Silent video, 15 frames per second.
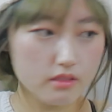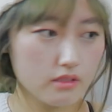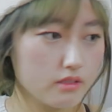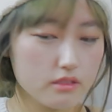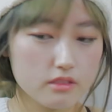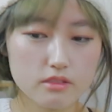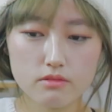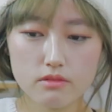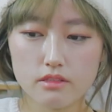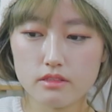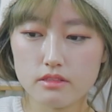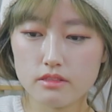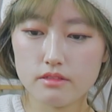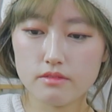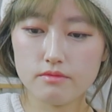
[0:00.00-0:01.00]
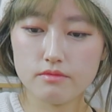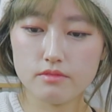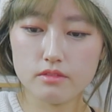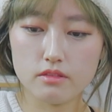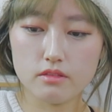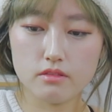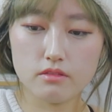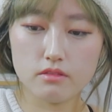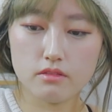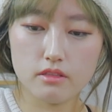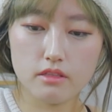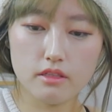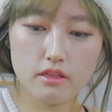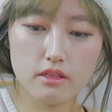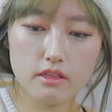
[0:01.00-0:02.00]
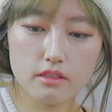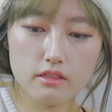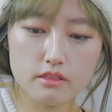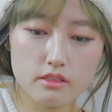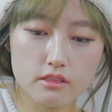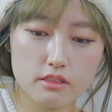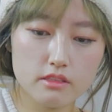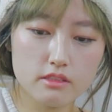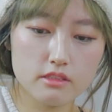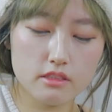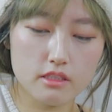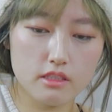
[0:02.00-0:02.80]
That's what I did. So I think these